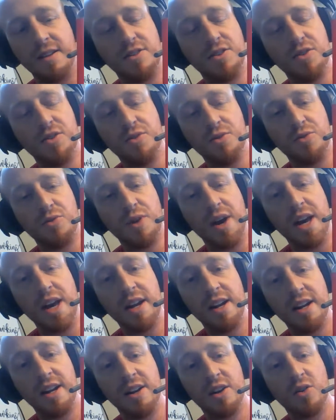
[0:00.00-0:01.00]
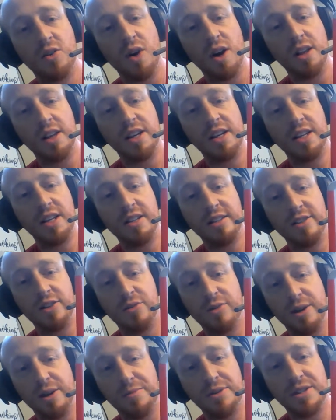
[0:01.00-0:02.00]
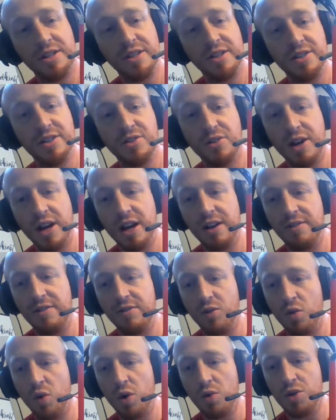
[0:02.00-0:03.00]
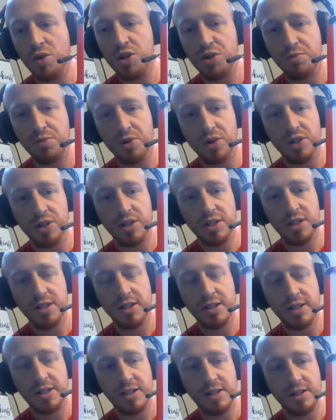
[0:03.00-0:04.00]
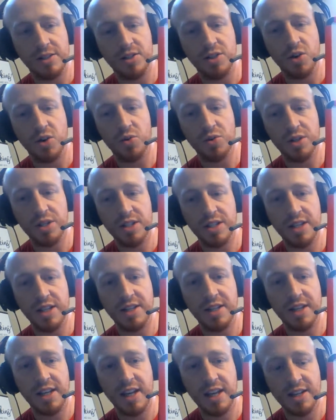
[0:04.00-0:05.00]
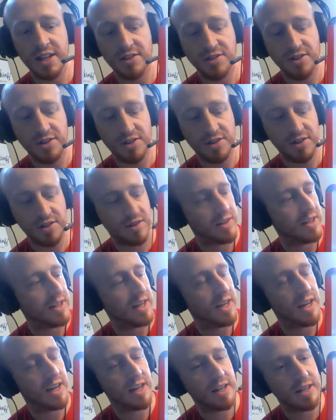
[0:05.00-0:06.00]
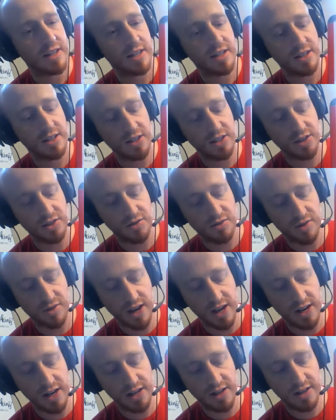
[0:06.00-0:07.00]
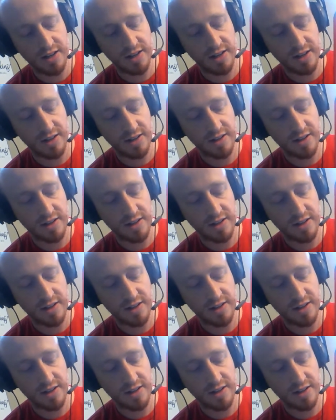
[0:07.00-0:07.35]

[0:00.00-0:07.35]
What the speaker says: to write an inequality to represent this graph, what would you put? Don't send the answer yet. Just write it.